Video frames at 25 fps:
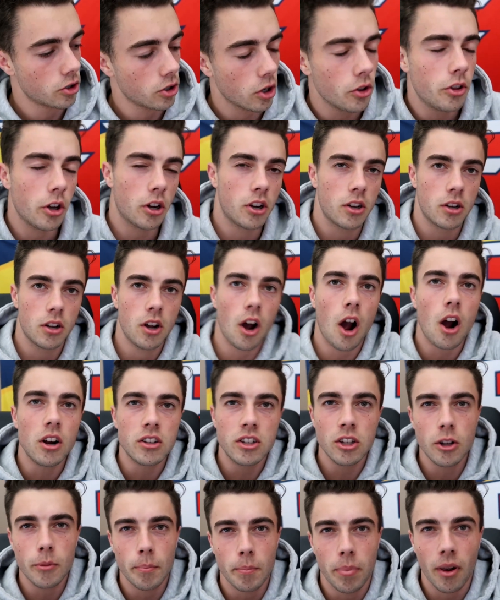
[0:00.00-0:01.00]
so the
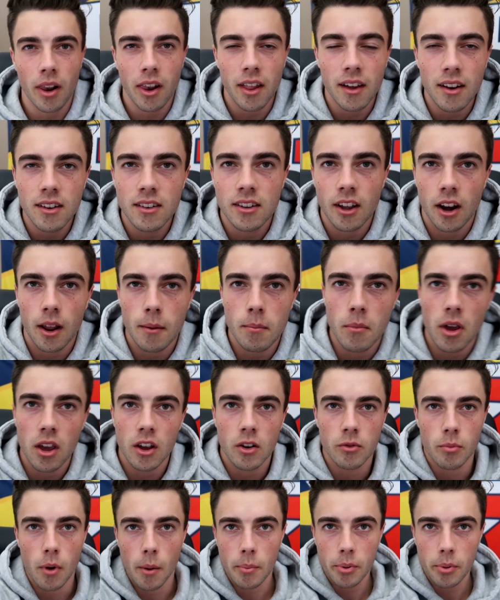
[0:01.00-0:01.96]
cocktail blend that I make with